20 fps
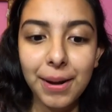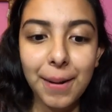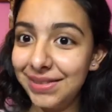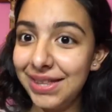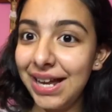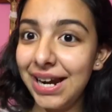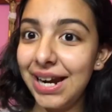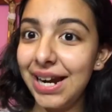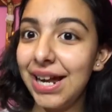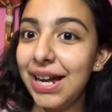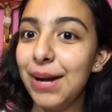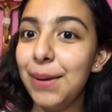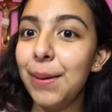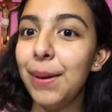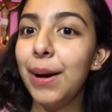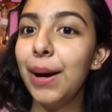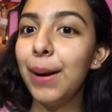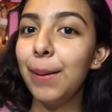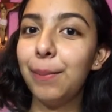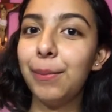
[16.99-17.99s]
Then I
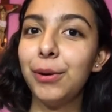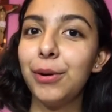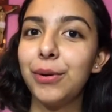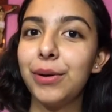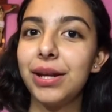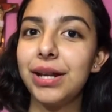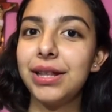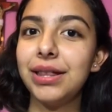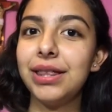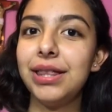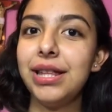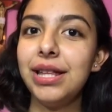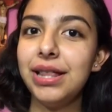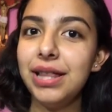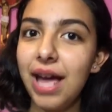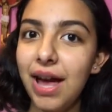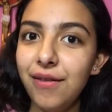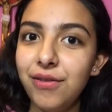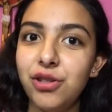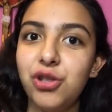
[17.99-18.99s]
uploaded the
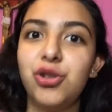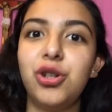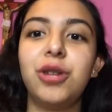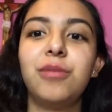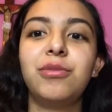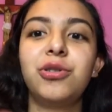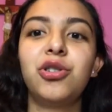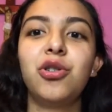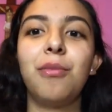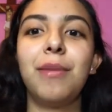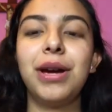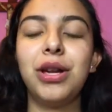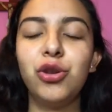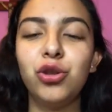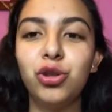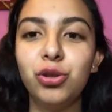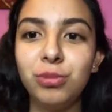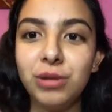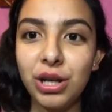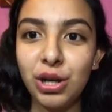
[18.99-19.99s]
live stream so my
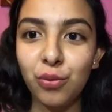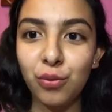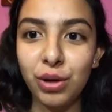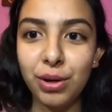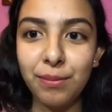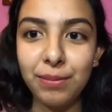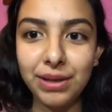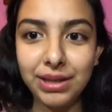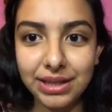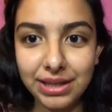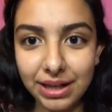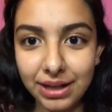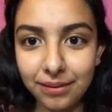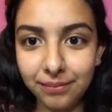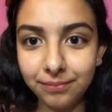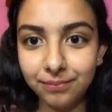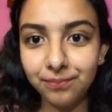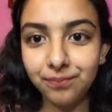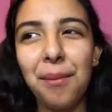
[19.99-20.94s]
YouTube channel wouldn't be dead.